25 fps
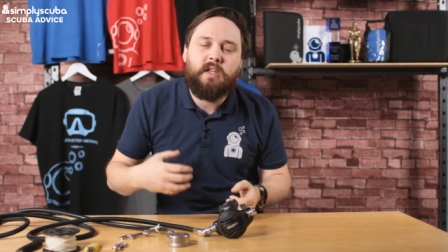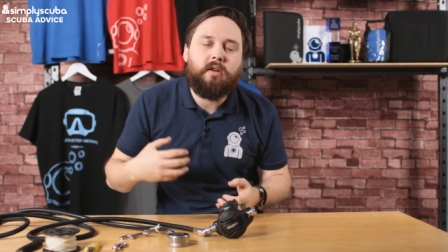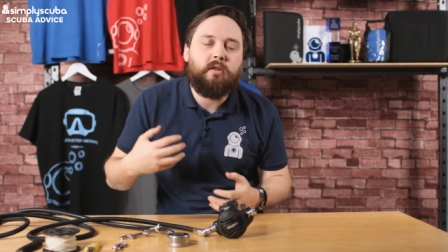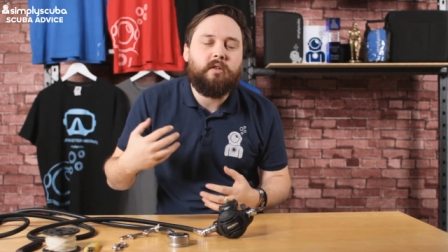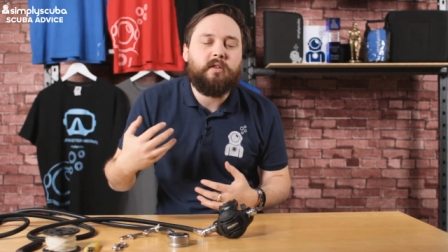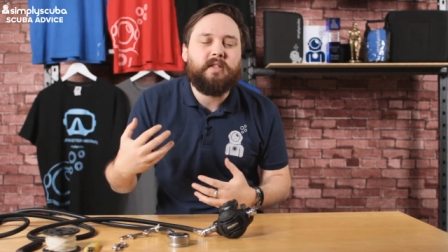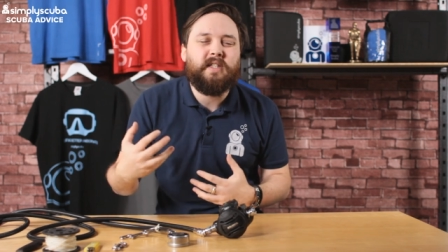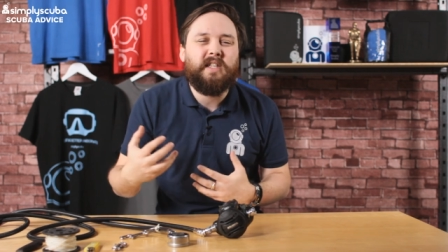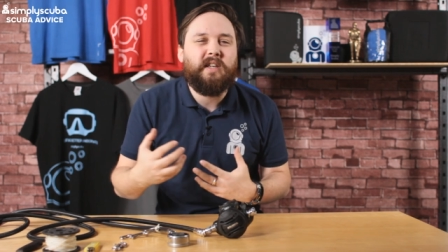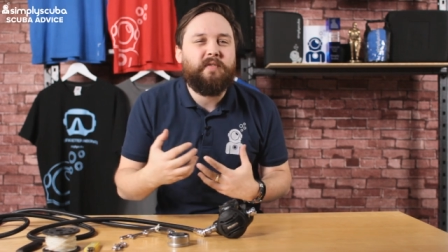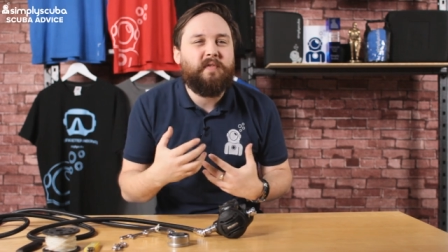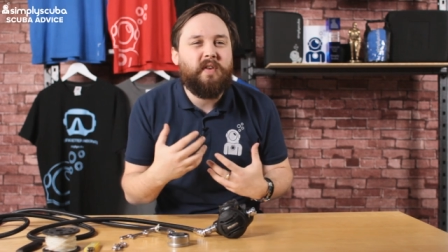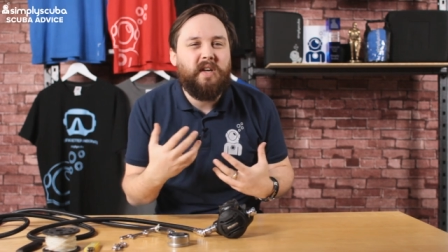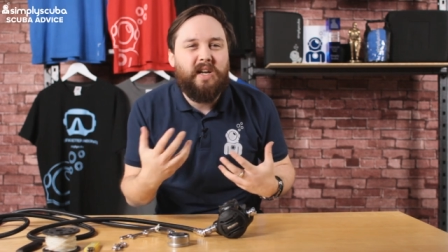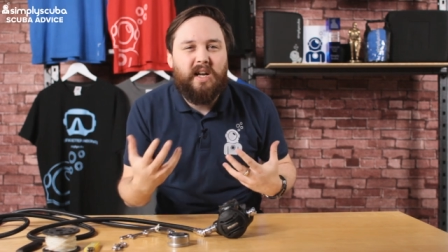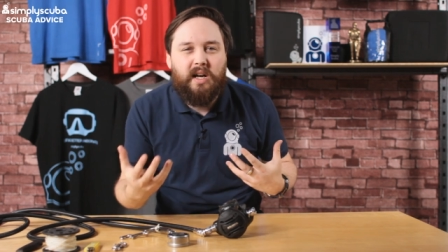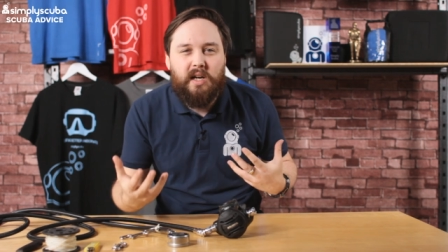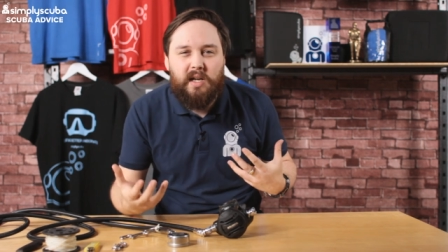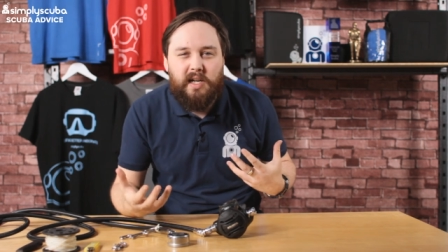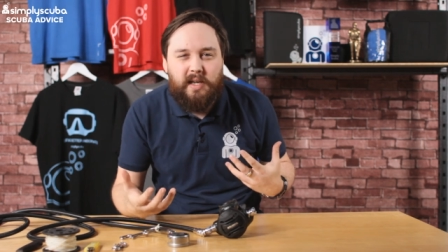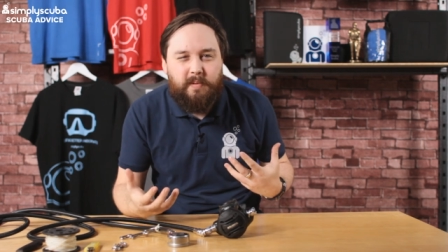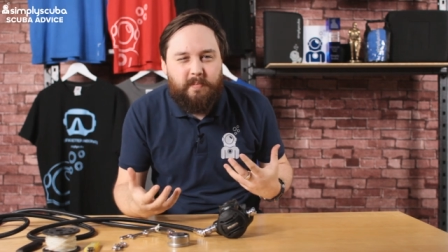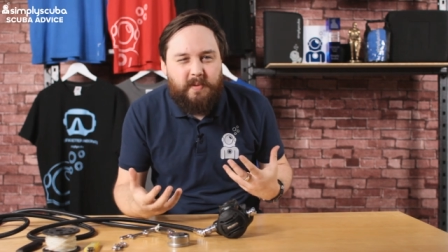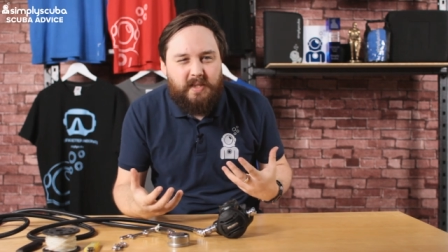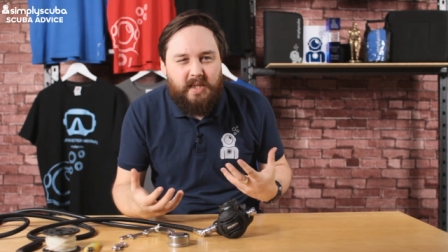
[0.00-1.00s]
There are lots of different
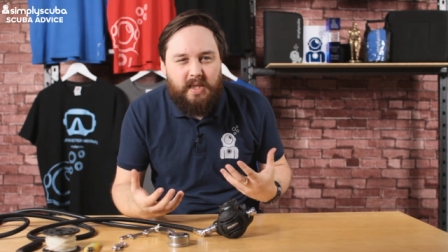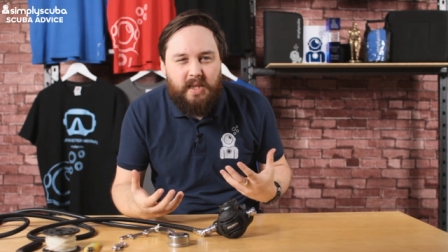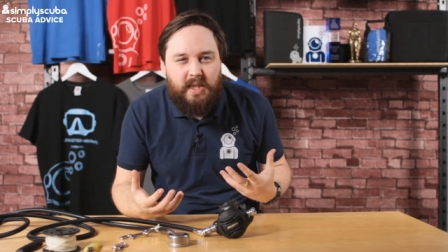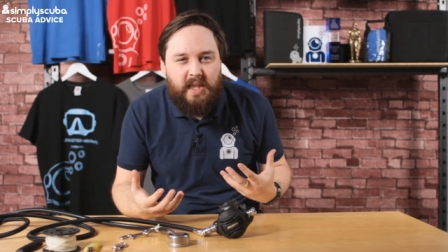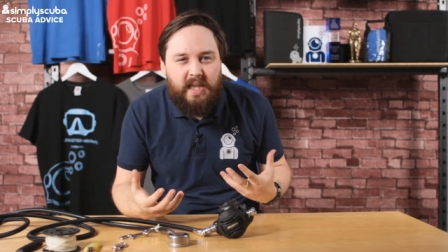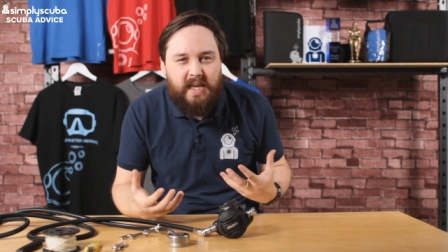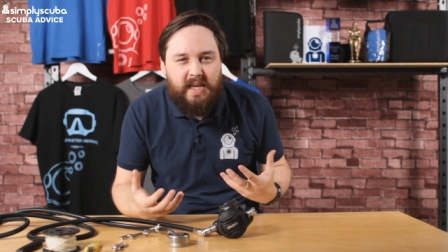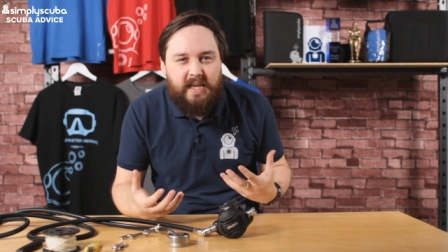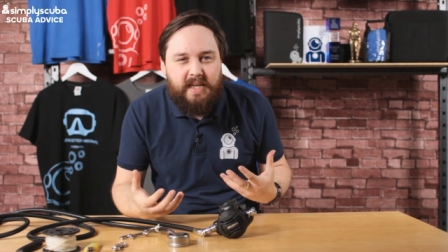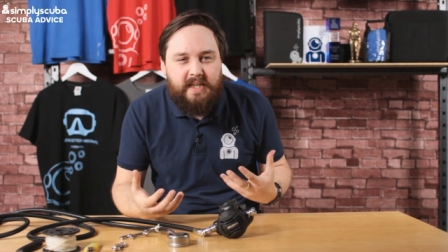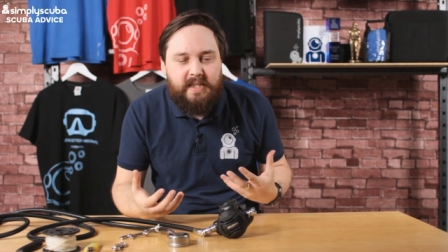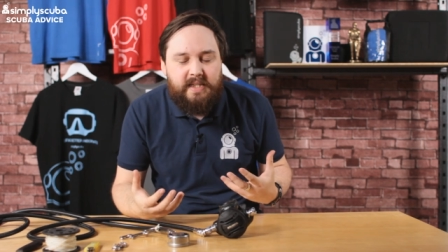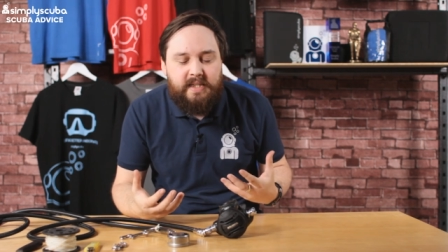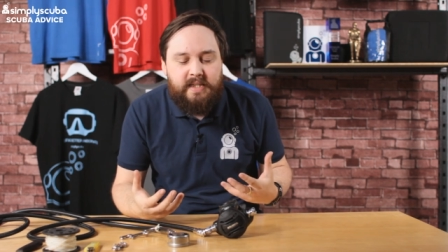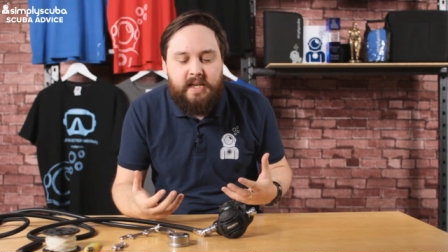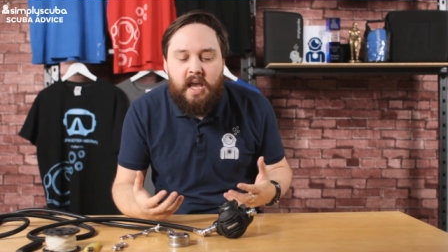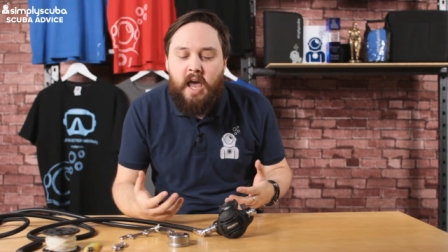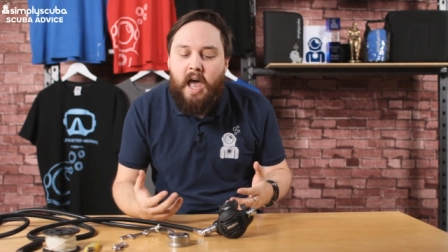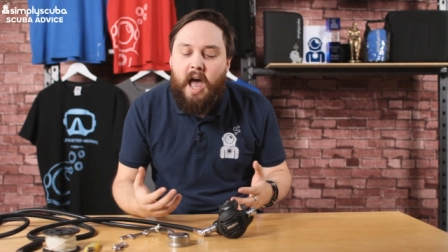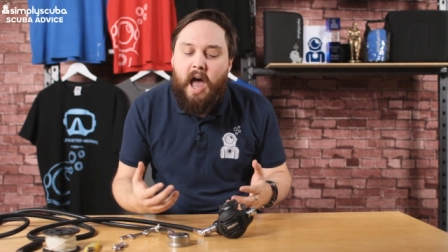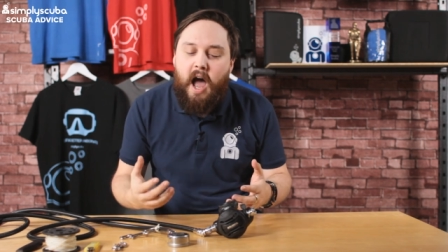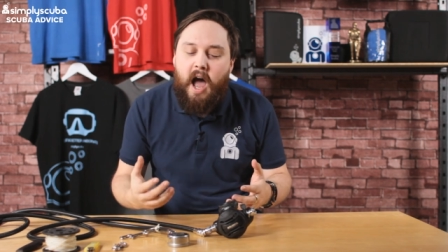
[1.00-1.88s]
clips and things.